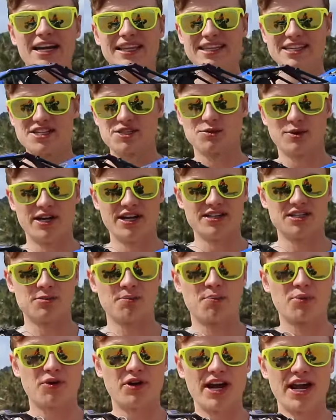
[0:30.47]
This one is
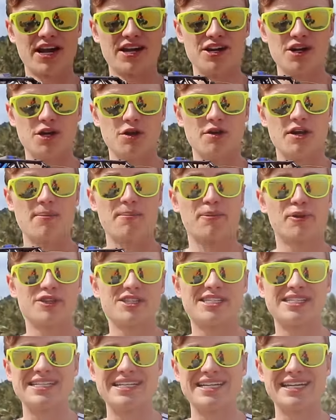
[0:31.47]
brand new in
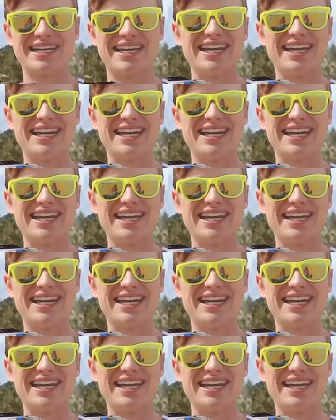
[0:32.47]
pristine